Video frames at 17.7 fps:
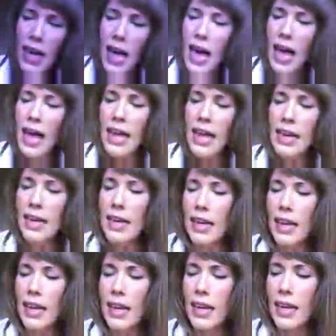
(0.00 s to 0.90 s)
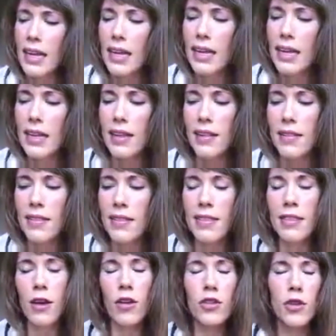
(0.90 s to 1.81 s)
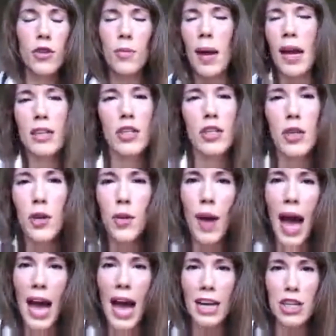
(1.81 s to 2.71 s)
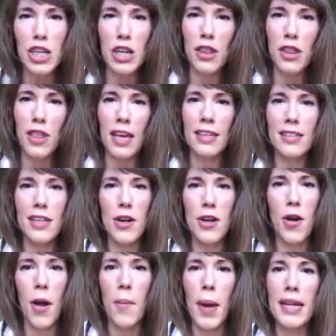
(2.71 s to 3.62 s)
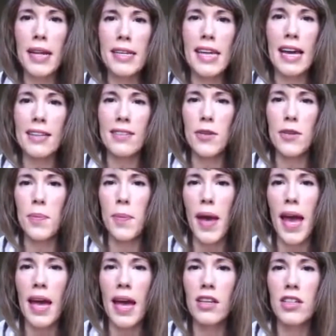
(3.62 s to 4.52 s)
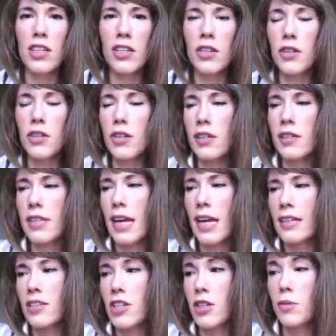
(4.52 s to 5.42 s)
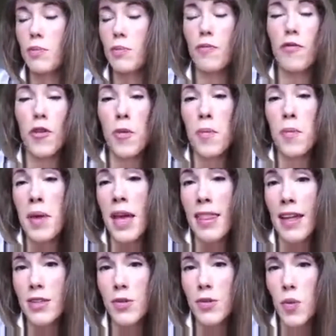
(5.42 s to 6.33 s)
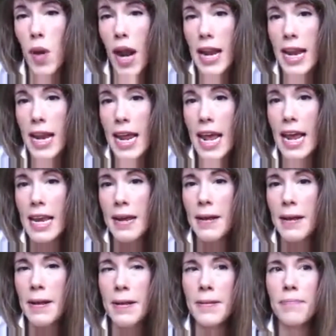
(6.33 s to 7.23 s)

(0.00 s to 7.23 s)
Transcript: and those are my 2 action things that are on my desk, to pay and to do, because that's just, for me, that's what I need.